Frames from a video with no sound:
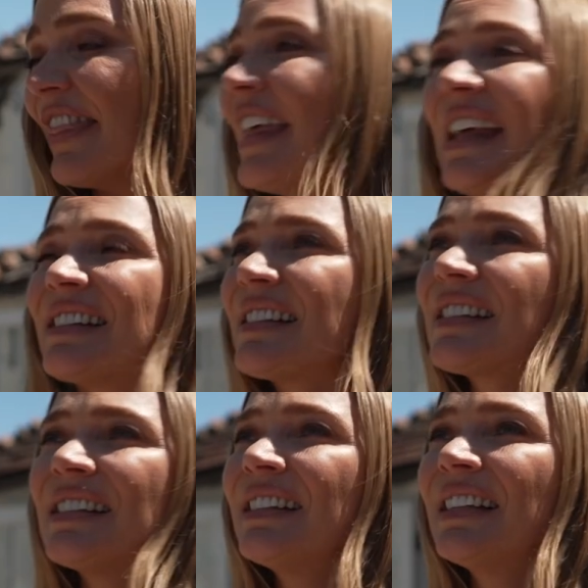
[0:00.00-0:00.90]

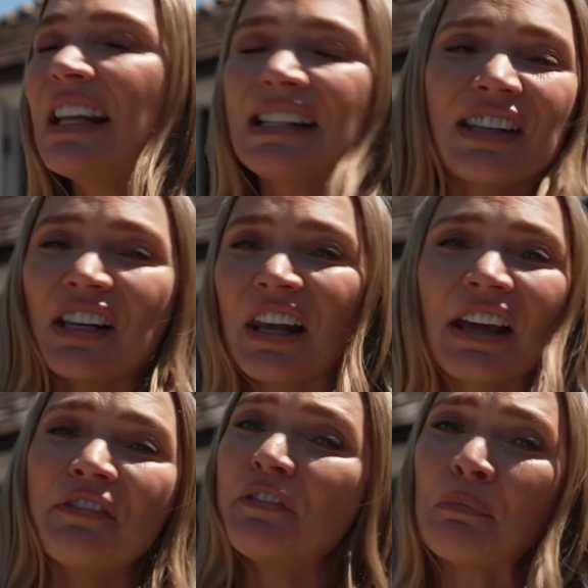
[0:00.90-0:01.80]
This is the
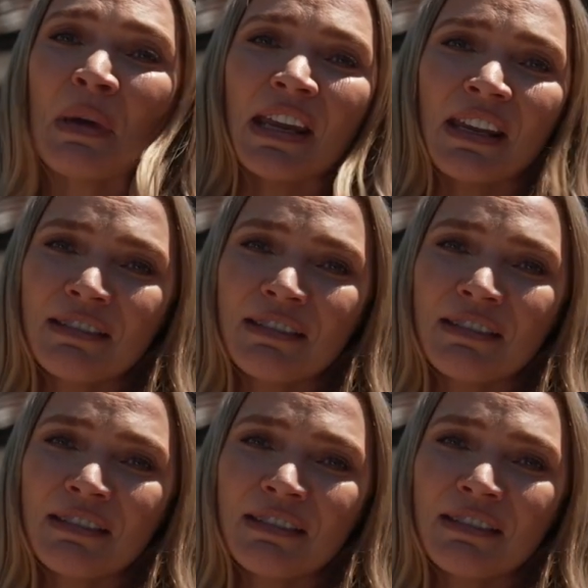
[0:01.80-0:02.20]
life for me.